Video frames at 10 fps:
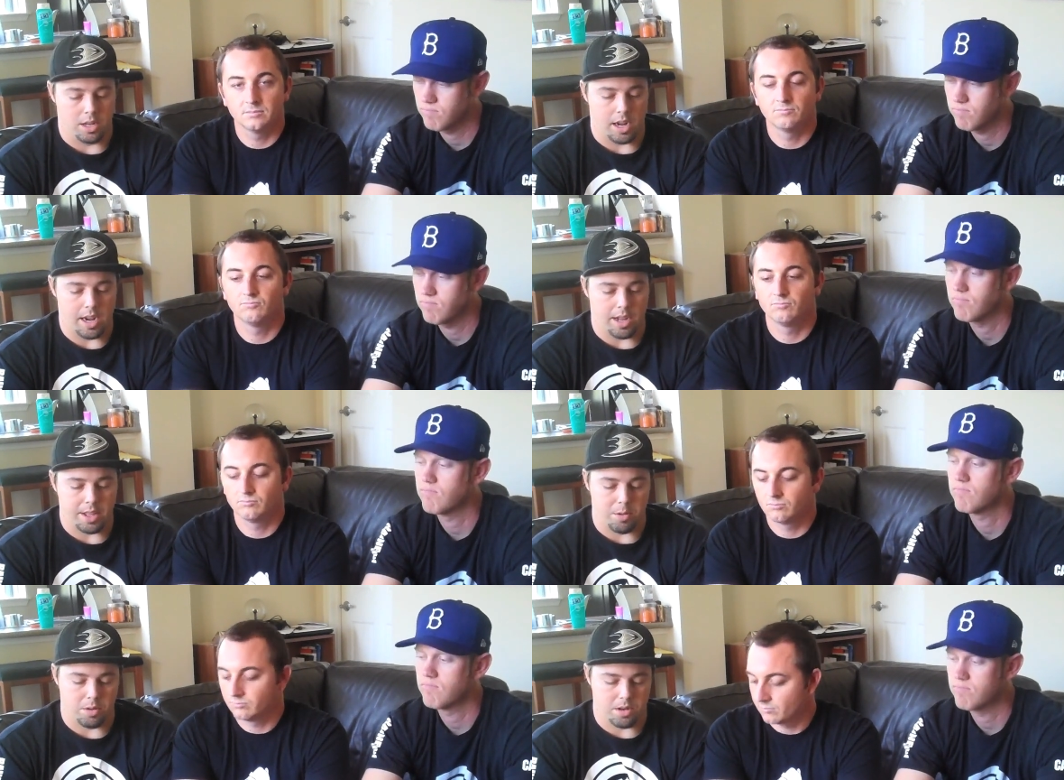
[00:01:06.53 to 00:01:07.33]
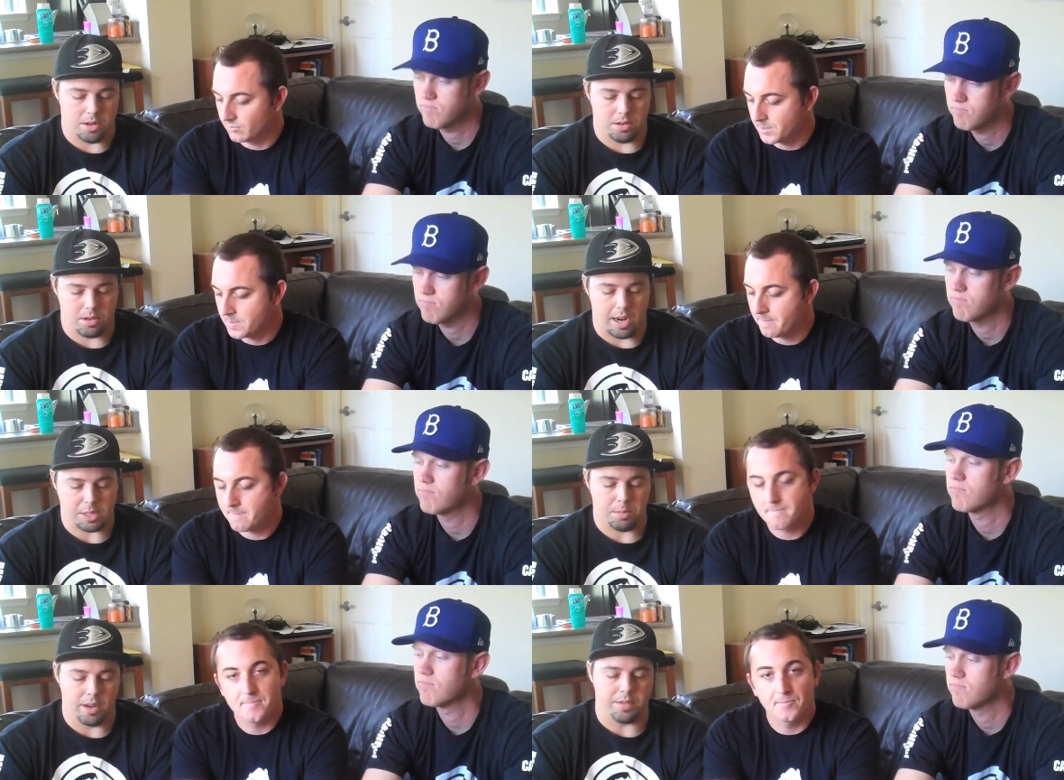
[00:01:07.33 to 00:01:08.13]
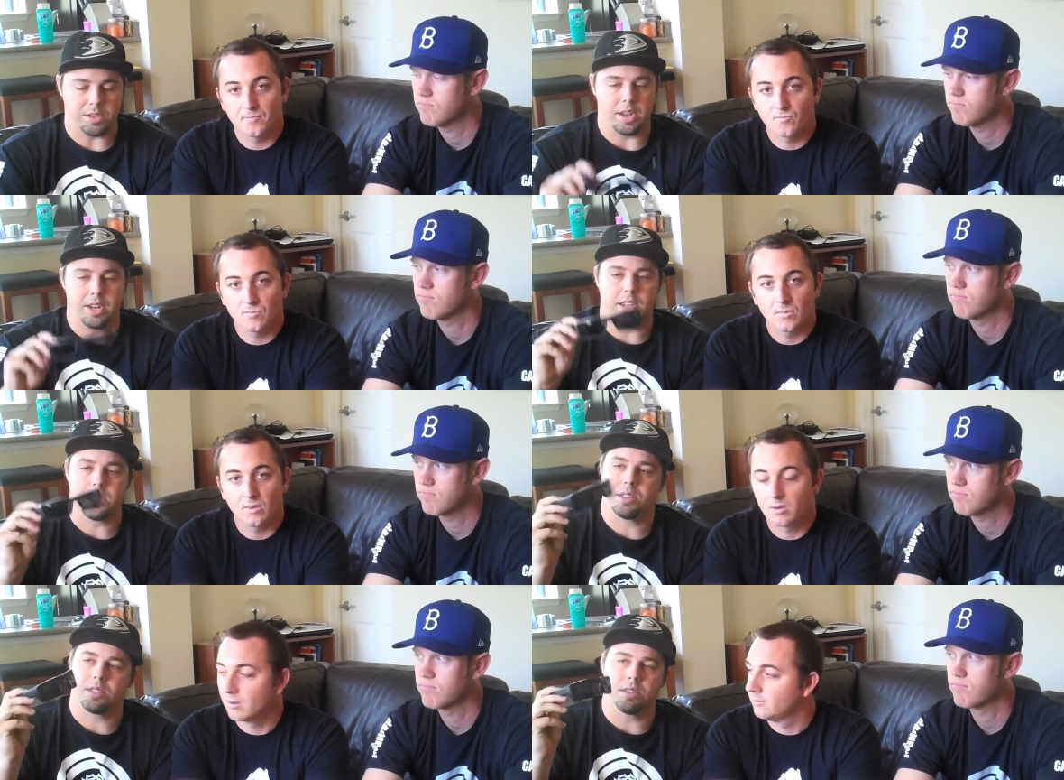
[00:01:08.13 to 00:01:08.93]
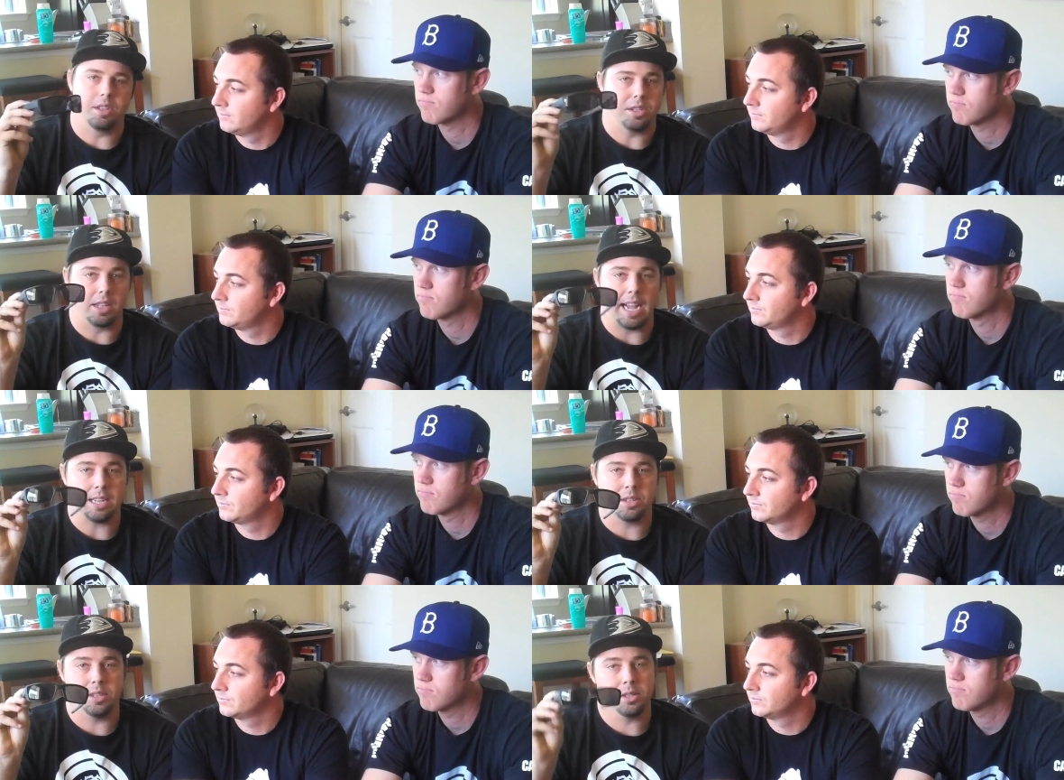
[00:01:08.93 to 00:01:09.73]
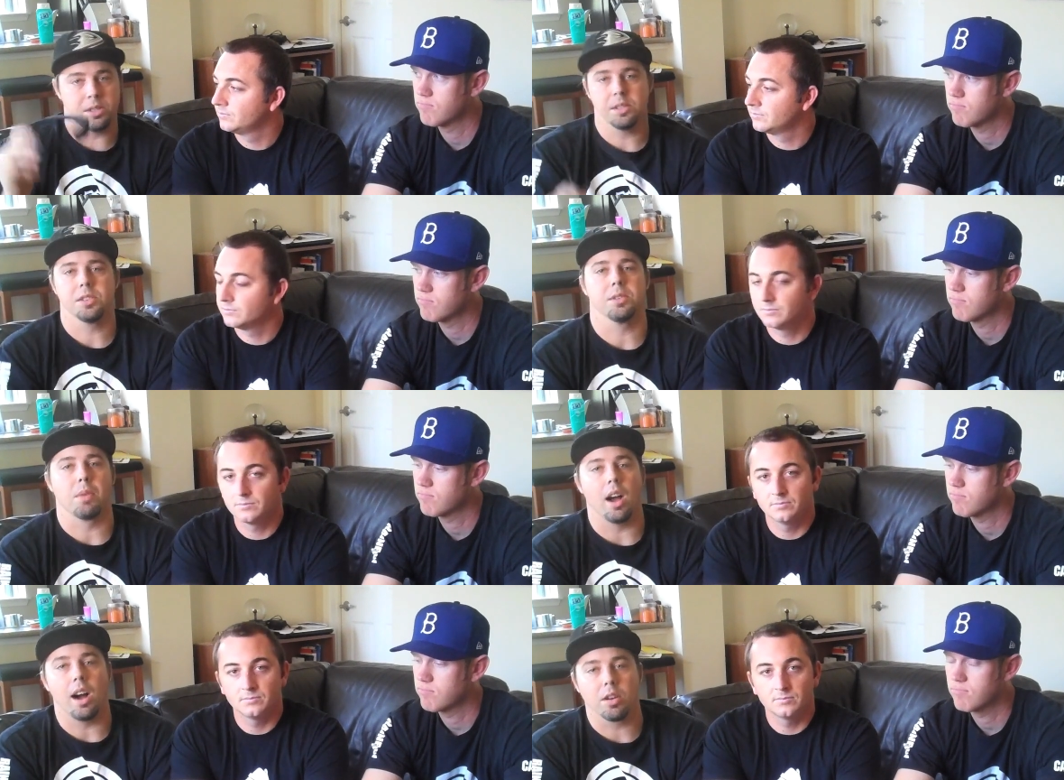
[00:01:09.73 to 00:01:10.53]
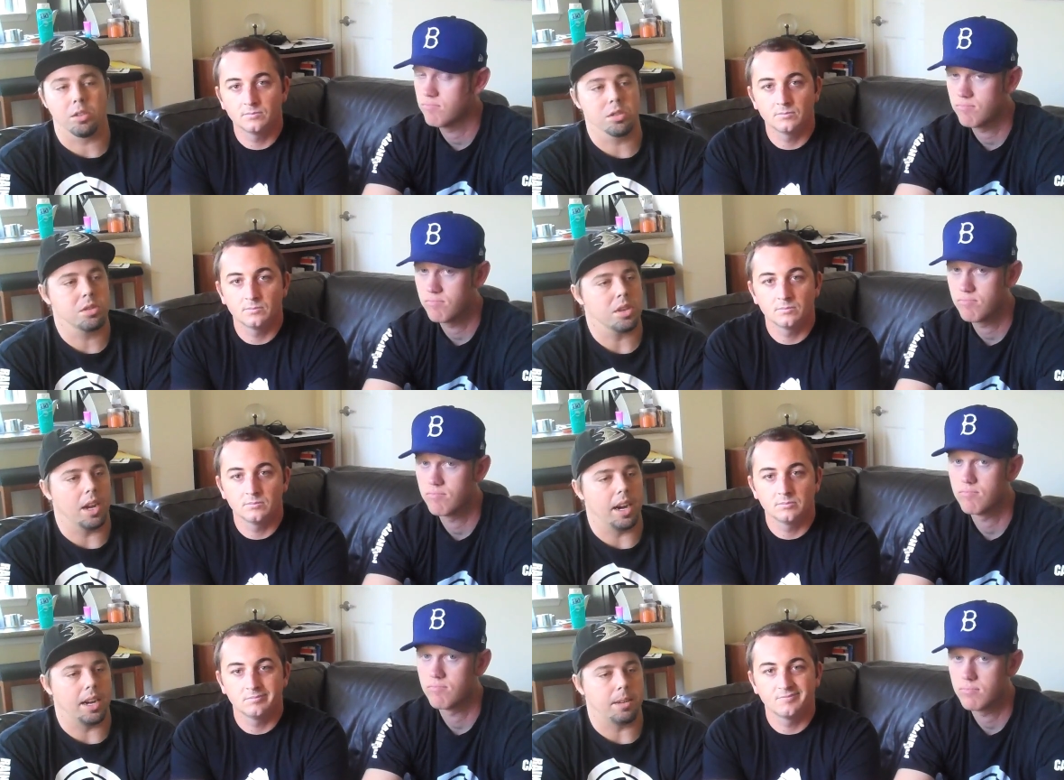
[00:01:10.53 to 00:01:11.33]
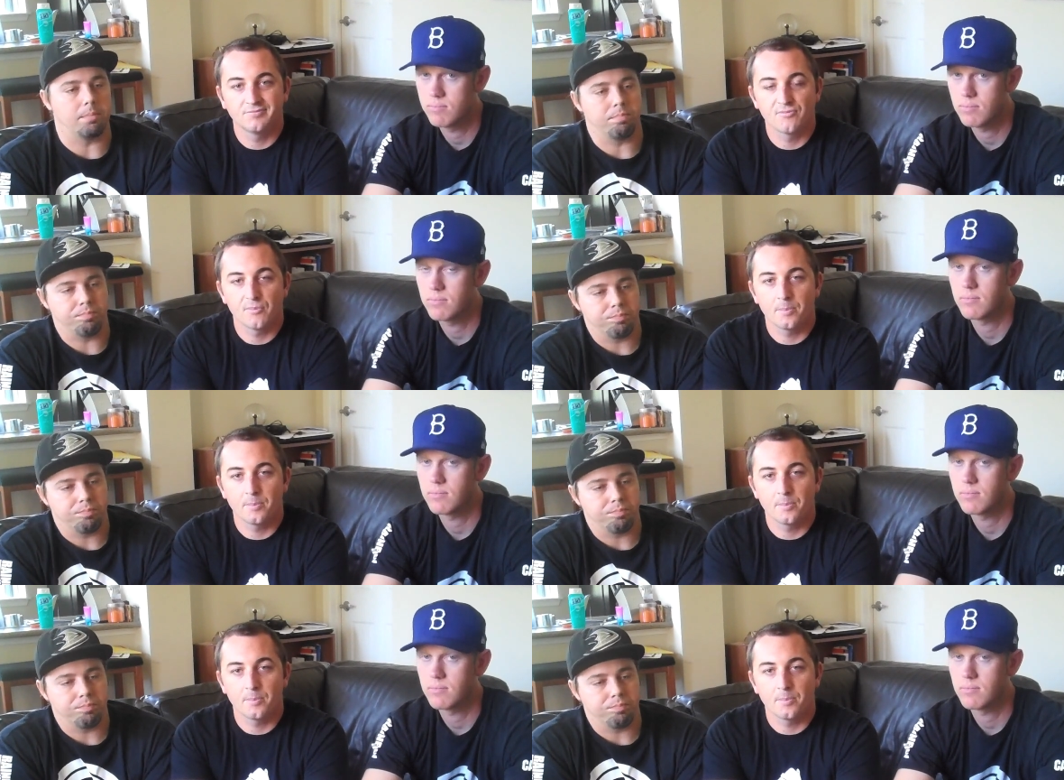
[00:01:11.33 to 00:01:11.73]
Speaker 1: Uh, they were awesome enough to send us these glasses, some goggles, um,